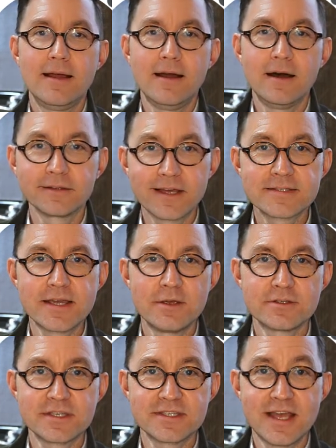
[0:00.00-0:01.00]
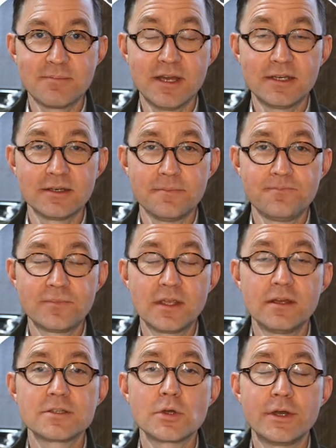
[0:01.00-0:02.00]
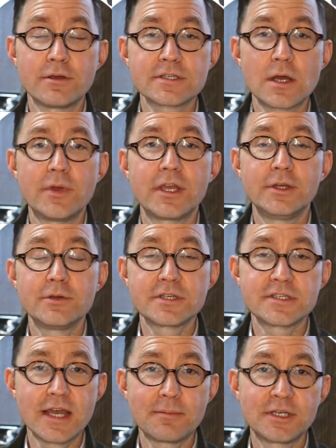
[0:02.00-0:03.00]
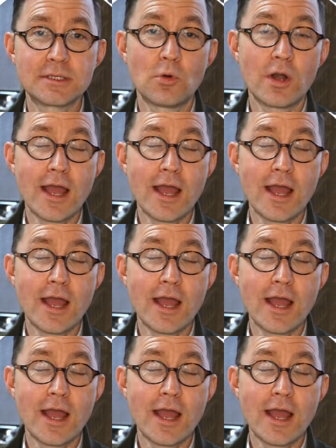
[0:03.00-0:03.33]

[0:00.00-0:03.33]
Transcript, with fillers: unless I use a segment. So here's how we can use a segment to more